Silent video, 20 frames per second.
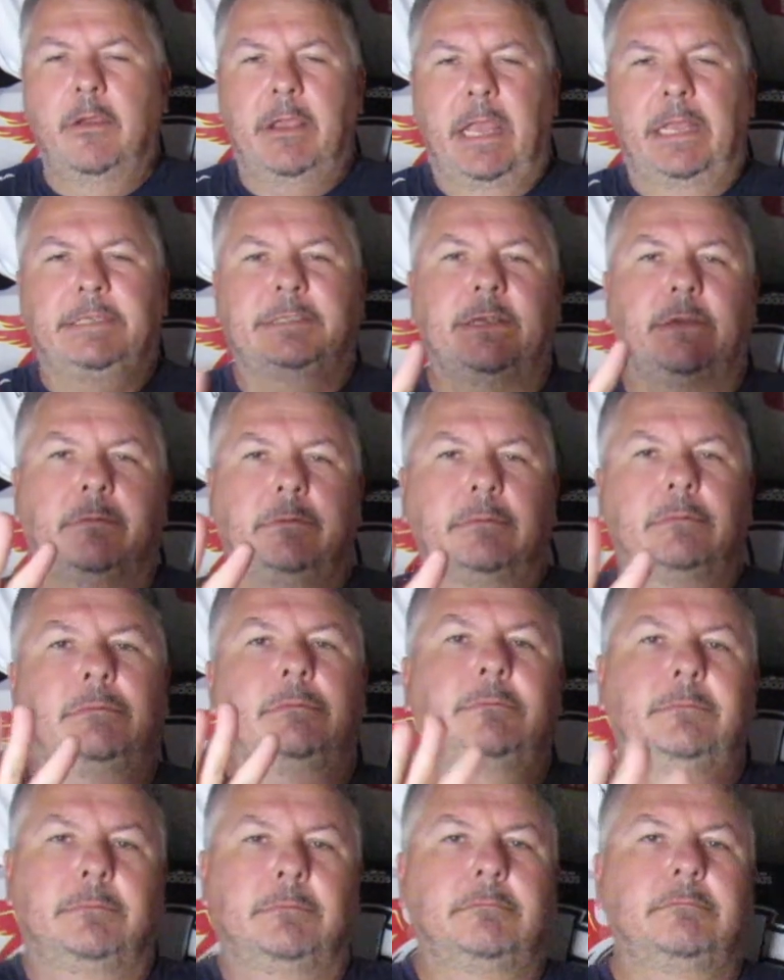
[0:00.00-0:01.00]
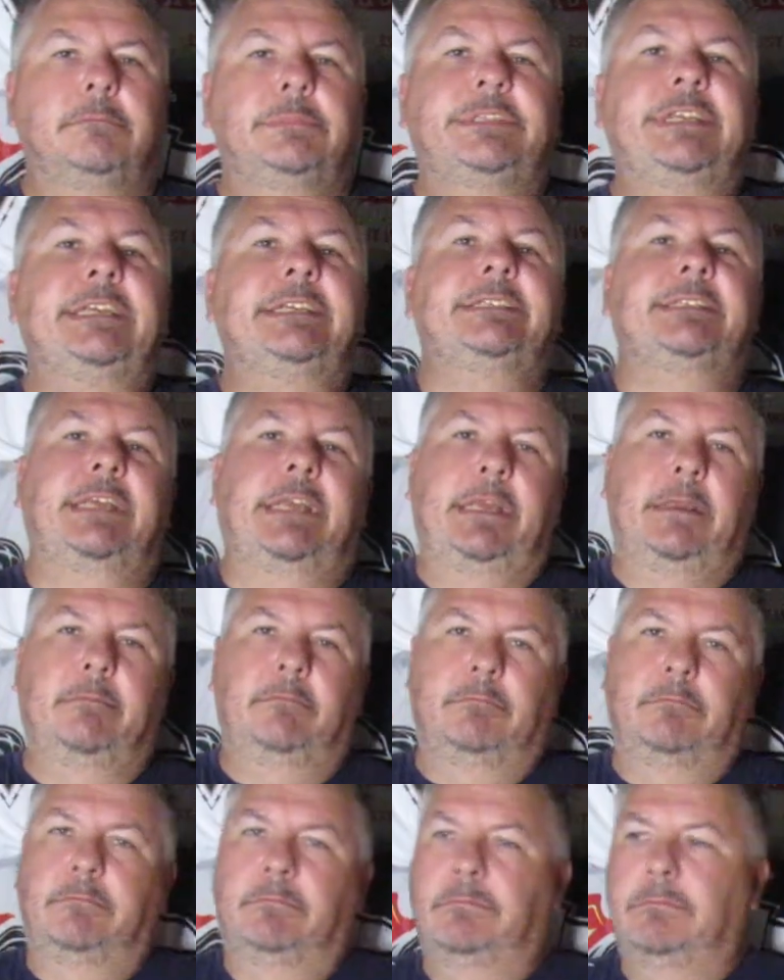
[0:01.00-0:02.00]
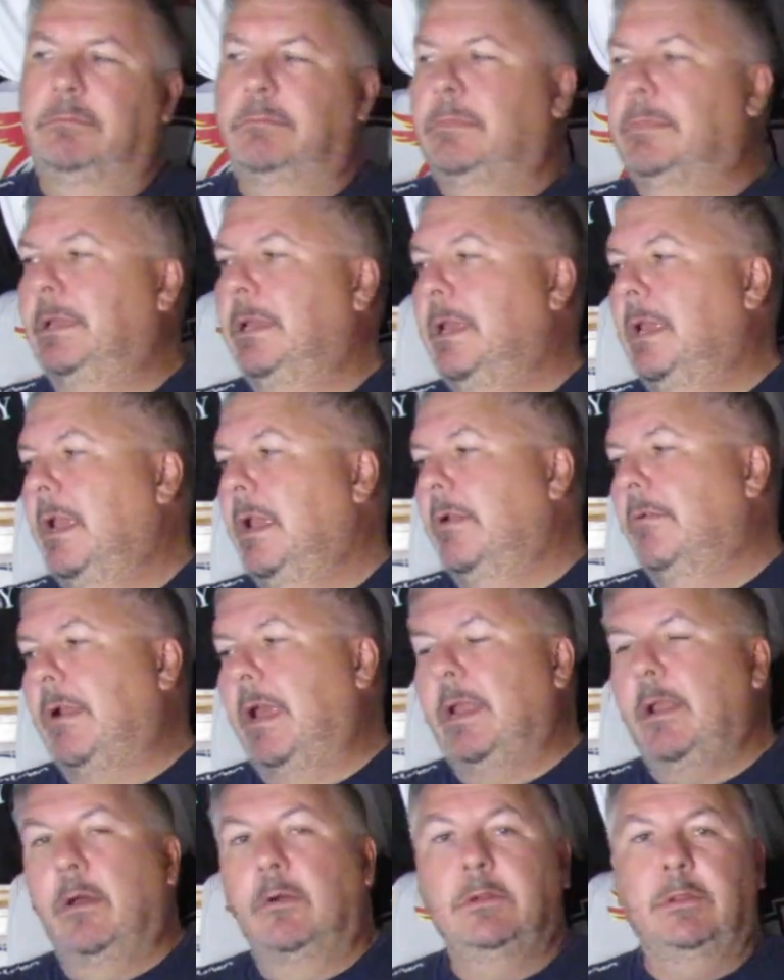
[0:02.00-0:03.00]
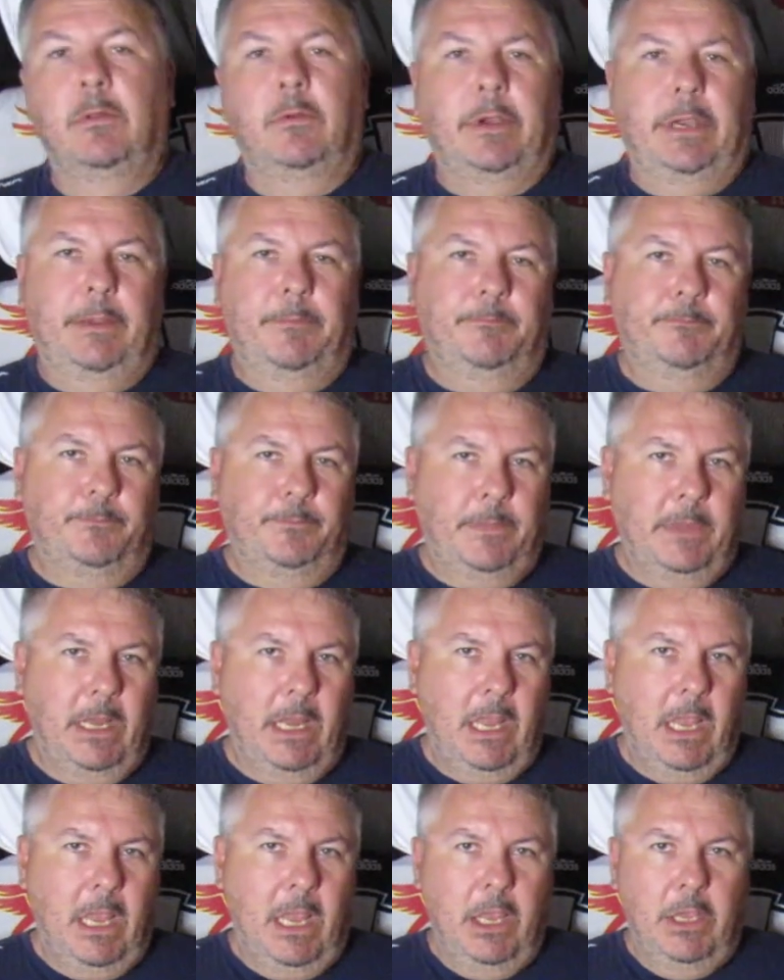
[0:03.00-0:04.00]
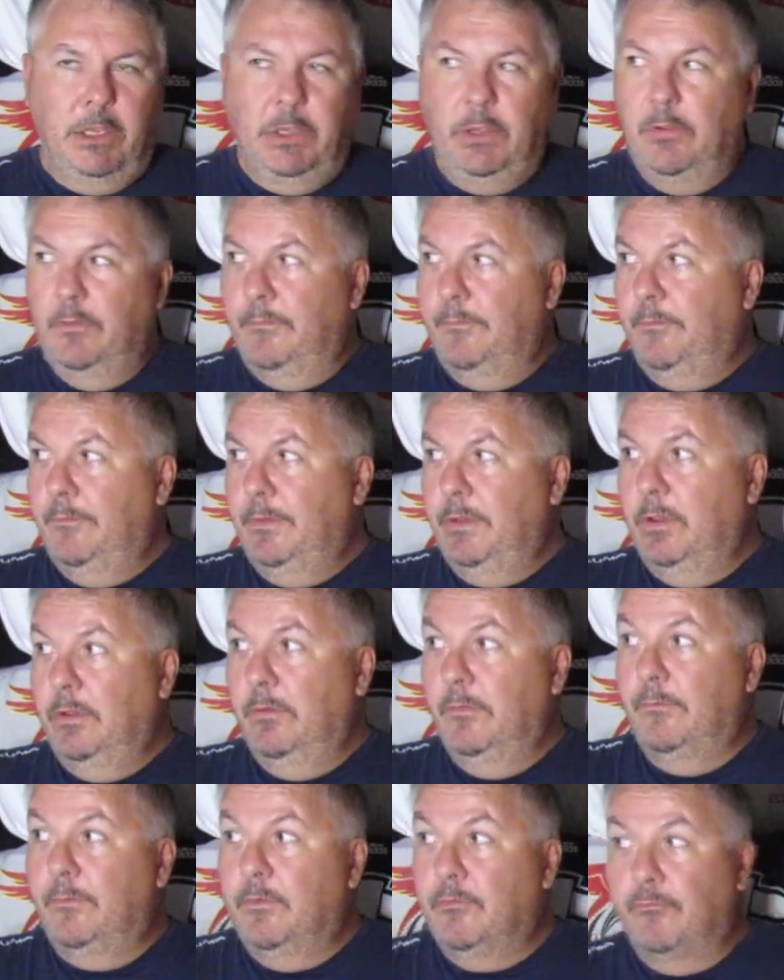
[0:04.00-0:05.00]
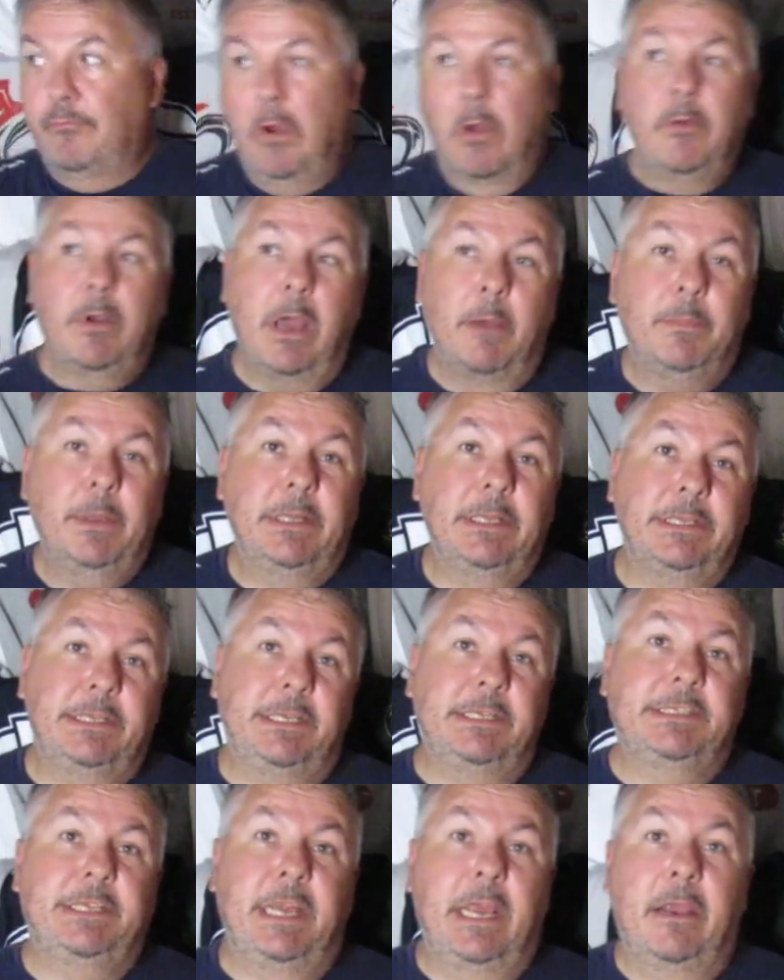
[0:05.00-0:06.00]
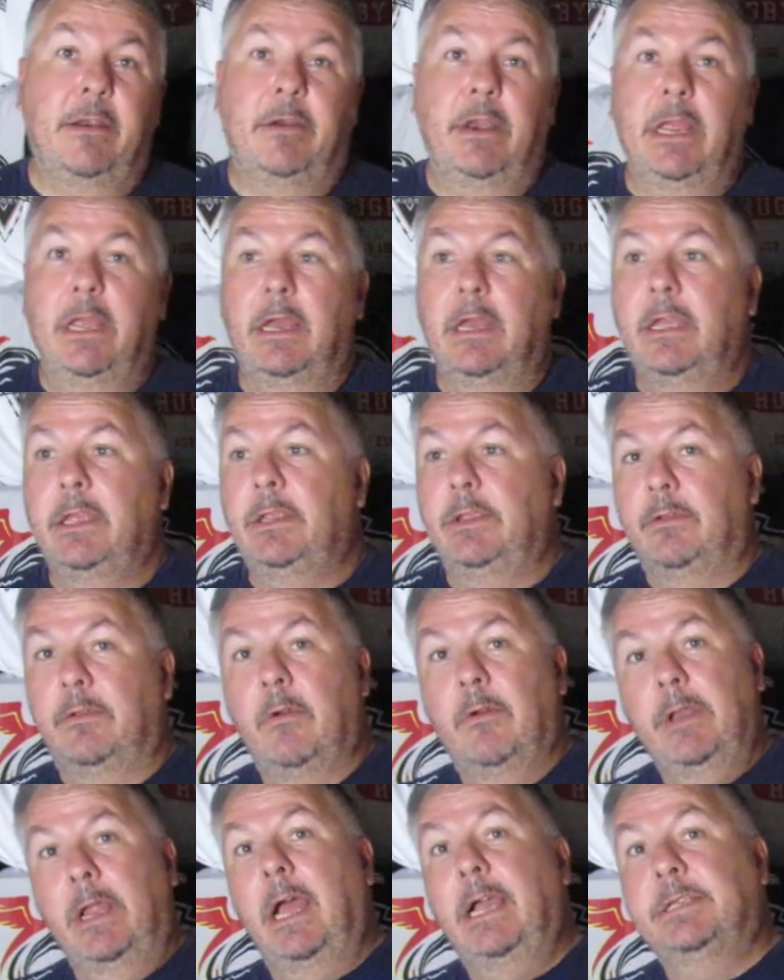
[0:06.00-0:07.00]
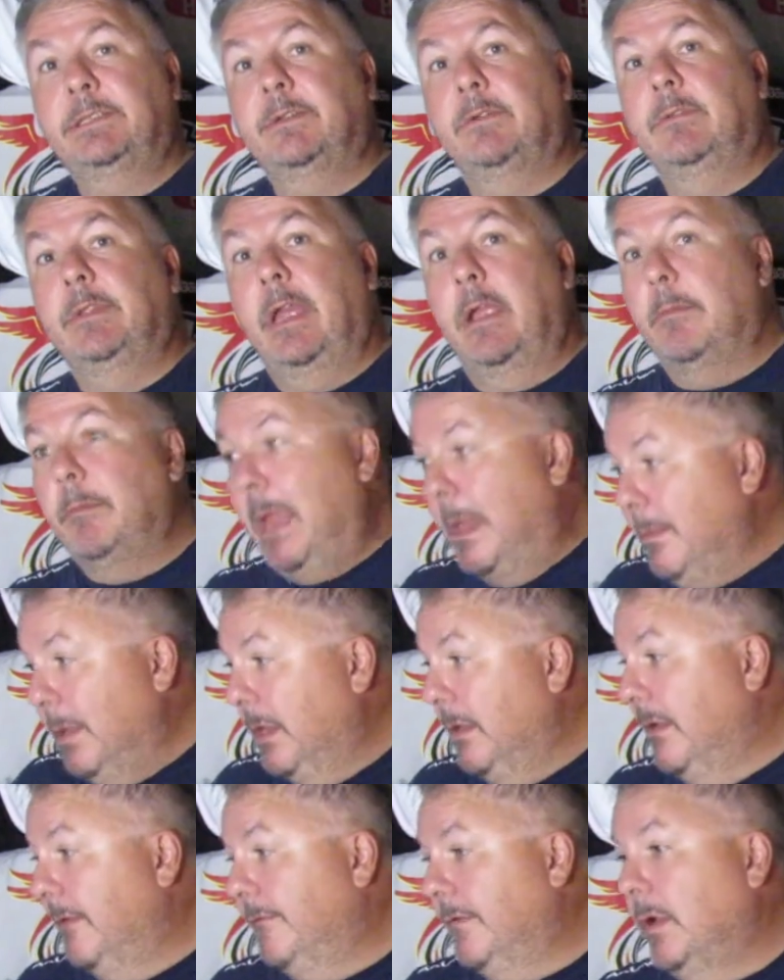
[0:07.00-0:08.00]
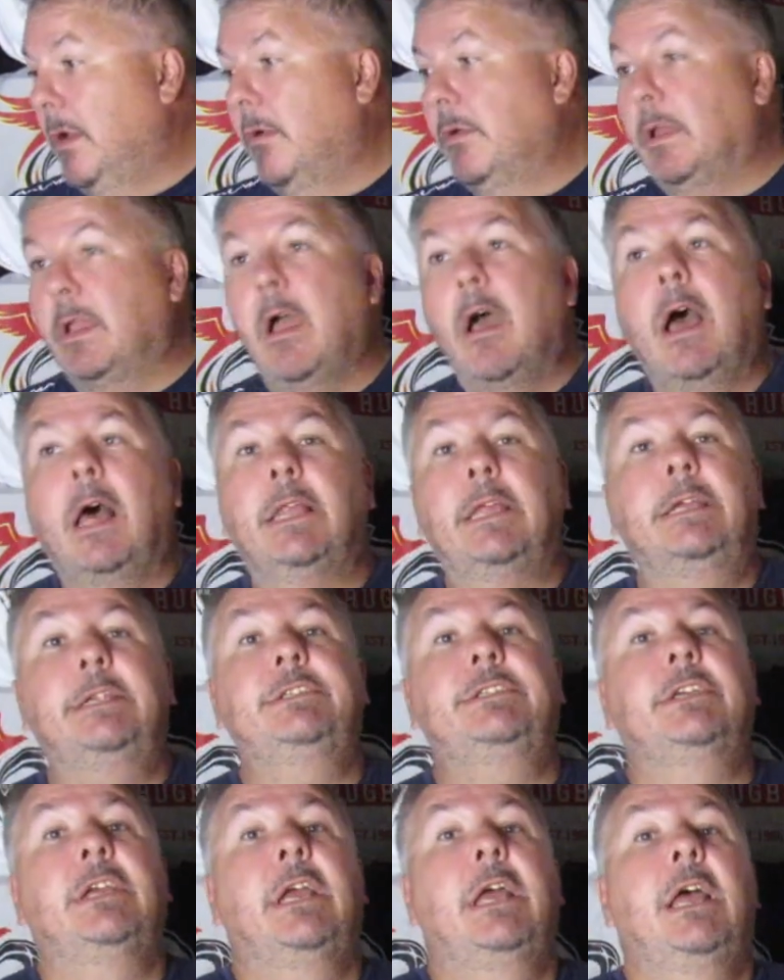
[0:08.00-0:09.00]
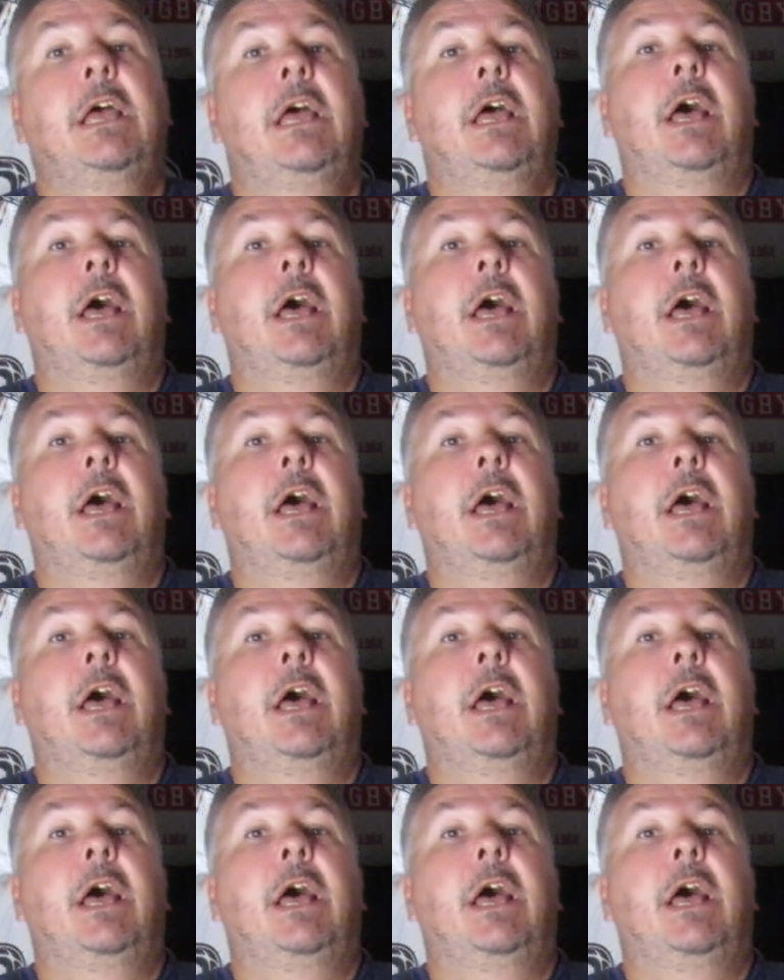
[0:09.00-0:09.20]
Okay, so DC, right? Oh, glory. You've grown up in the DC area. You're going to high school there. Maybe you even go to college.